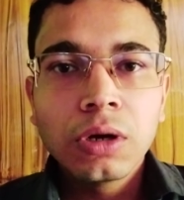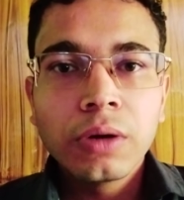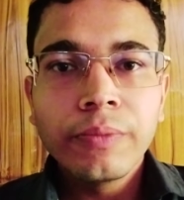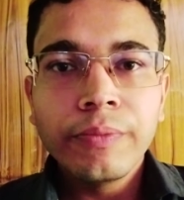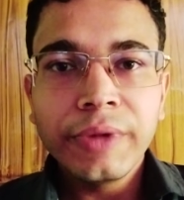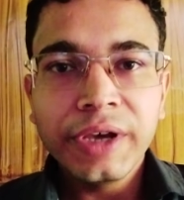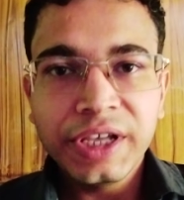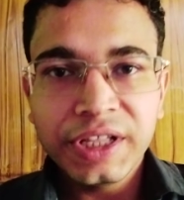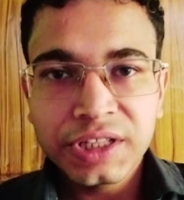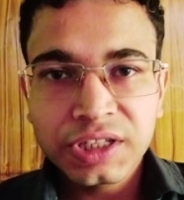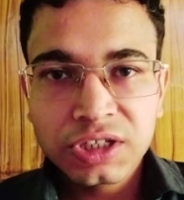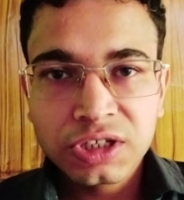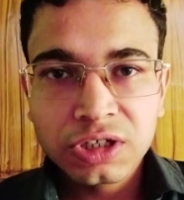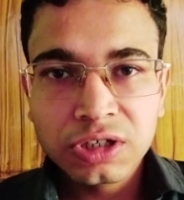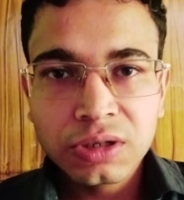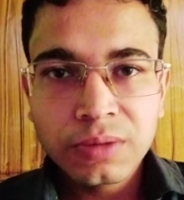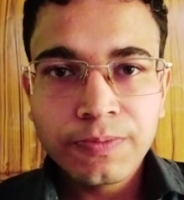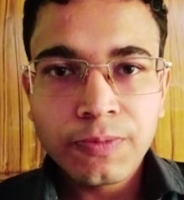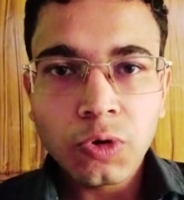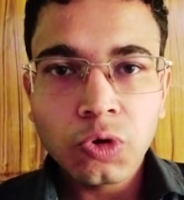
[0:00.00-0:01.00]
means
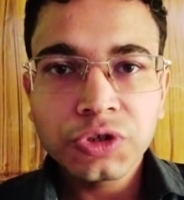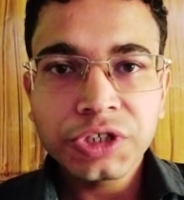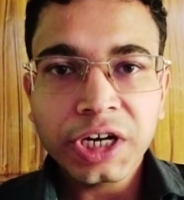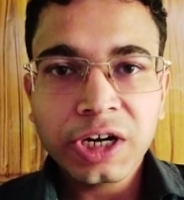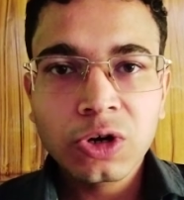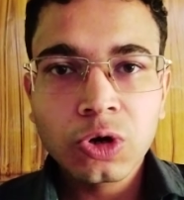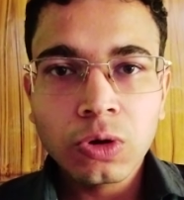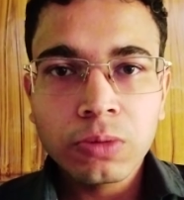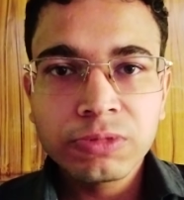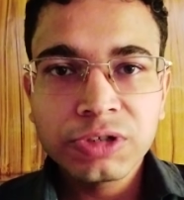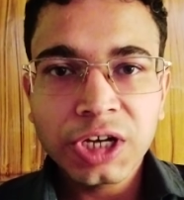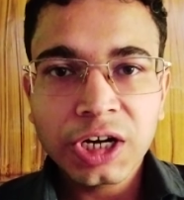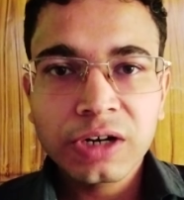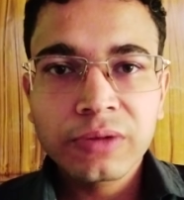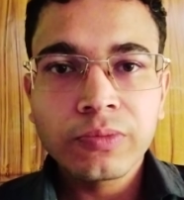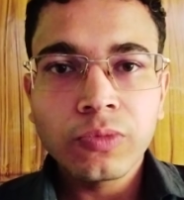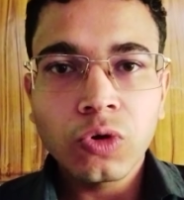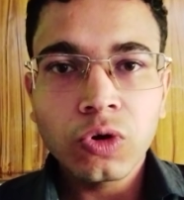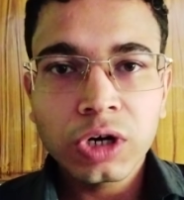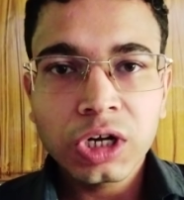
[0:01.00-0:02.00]
project
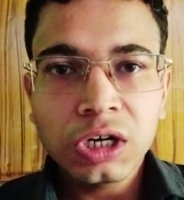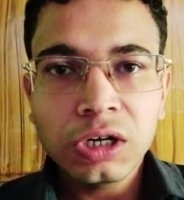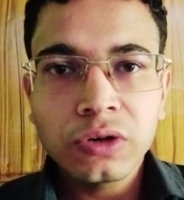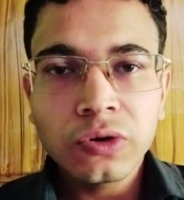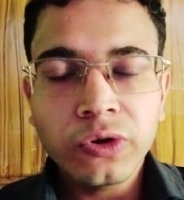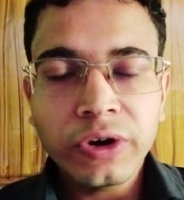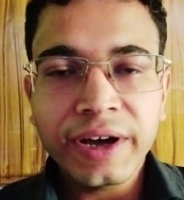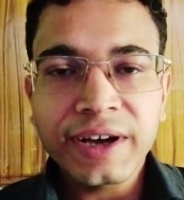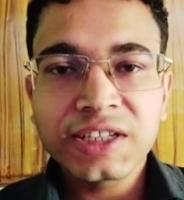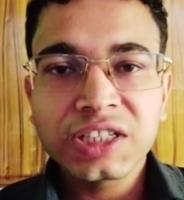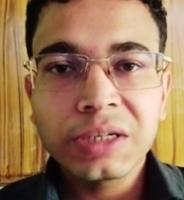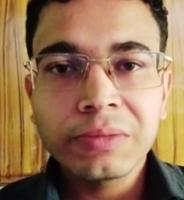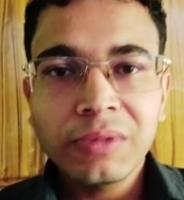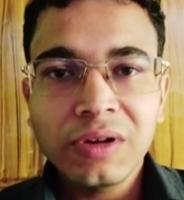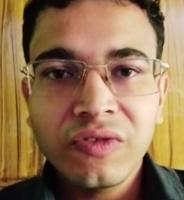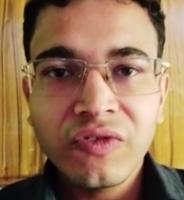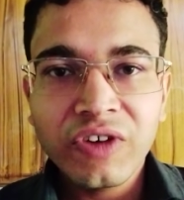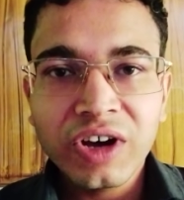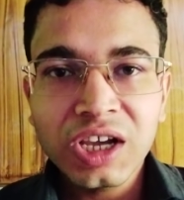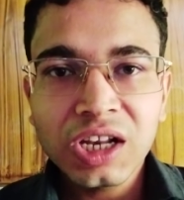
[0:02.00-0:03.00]
object
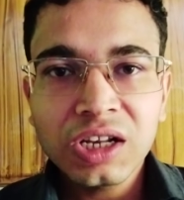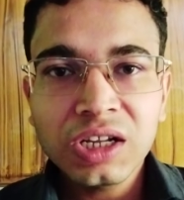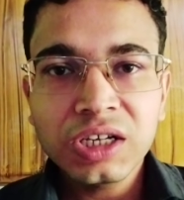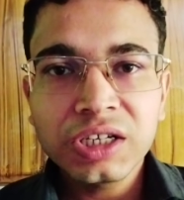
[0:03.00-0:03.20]
model.xml file.